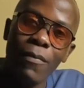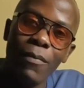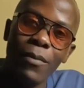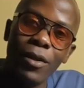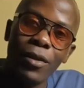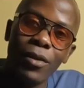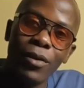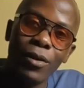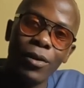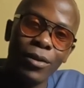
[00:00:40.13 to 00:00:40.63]

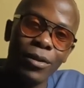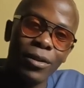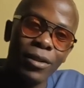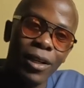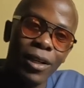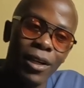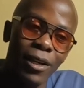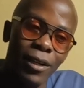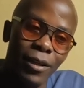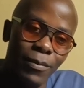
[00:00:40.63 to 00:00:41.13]
because
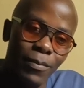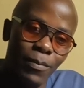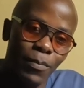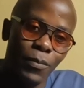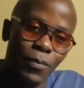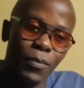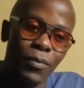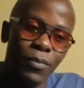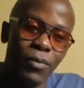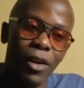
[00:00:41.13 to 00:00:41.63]

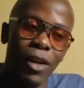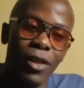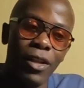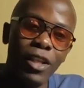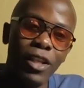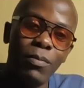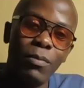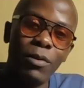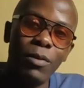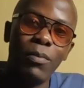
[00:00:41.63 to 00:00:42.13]

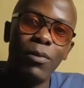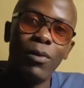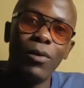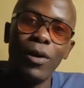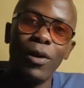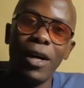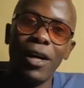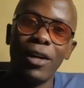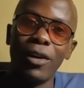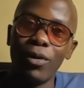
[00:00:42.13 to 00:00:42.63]
these
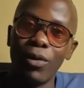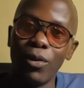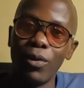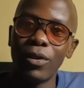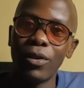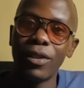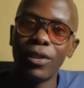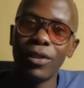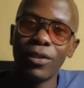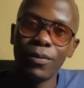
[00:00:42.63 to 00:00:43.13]
people are
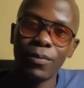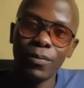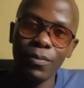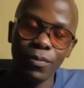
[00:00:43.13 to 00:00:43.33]
not,